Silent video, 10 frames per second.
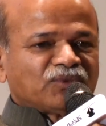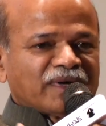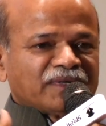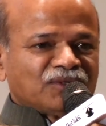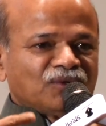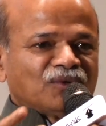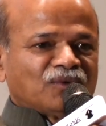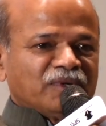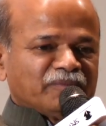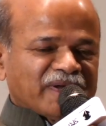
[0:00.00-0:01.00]
wanted to
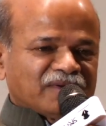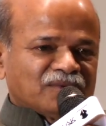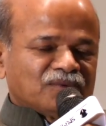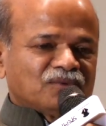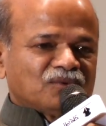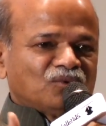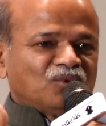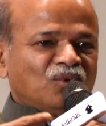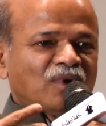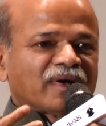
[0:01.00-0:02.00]
know, in fact,
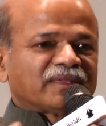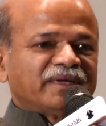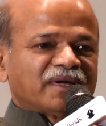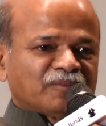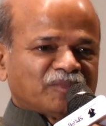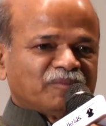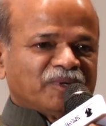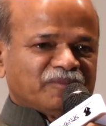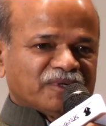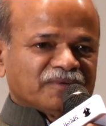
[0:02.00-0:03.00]
who are the Harappan
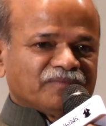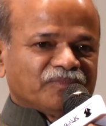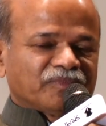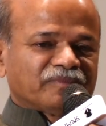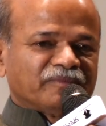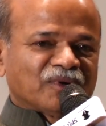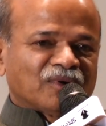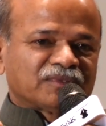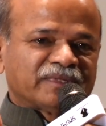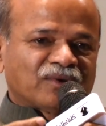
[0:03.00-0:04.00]
people?
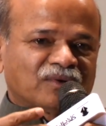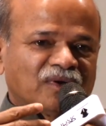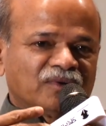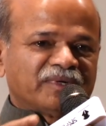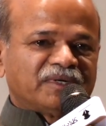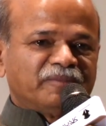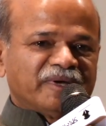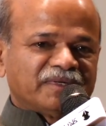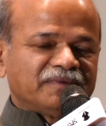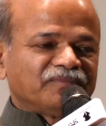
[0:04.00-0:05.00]
Because there are always
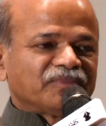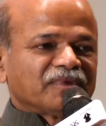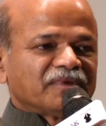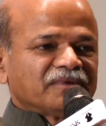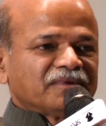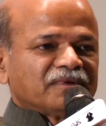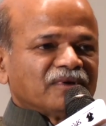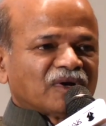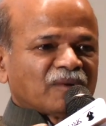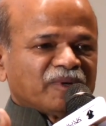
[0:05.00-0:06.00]
debate.
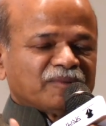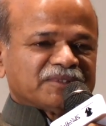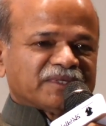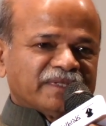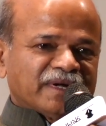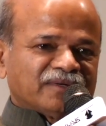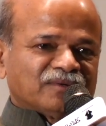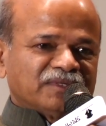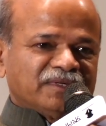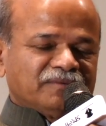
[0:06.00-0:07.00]
A lot of people say that,
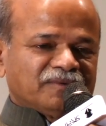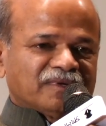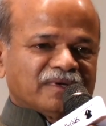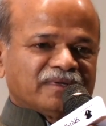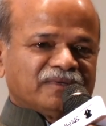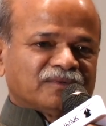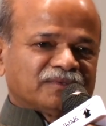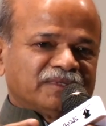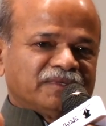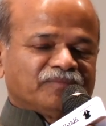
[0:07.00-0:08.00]

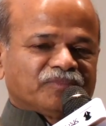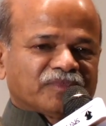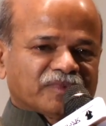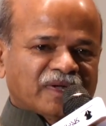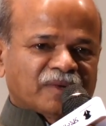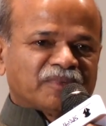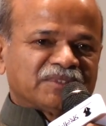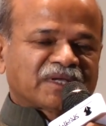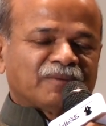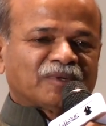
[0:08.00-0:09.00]
the
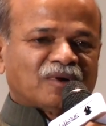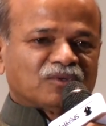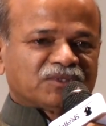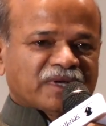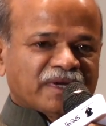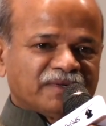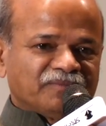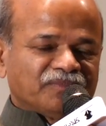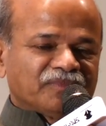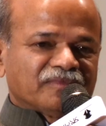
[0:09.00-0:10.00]
Harappans came from outside.
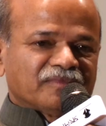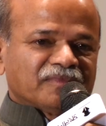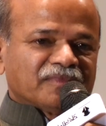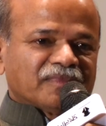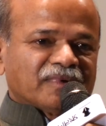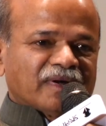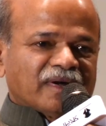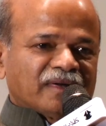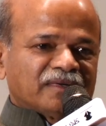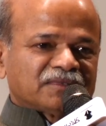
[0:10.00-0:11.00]

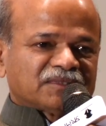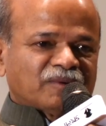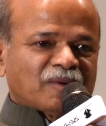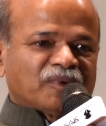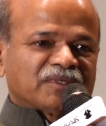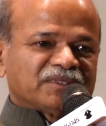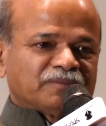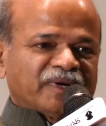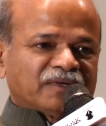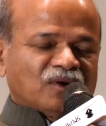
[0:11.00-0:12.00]
And some of us,
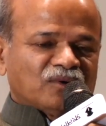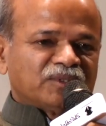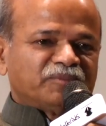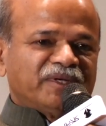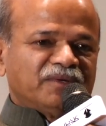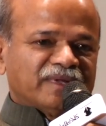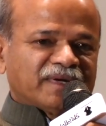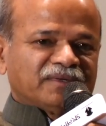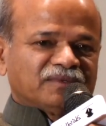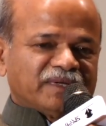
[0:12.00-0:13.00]
in fact, always believe
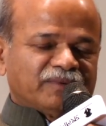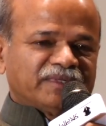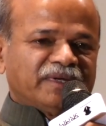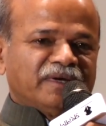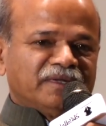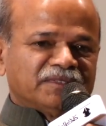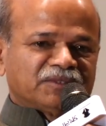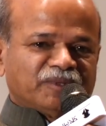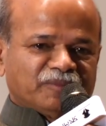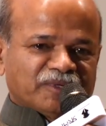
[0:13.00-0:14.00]
that, they were the
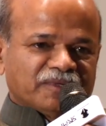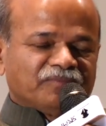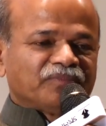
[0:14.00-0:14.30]
indigenous people.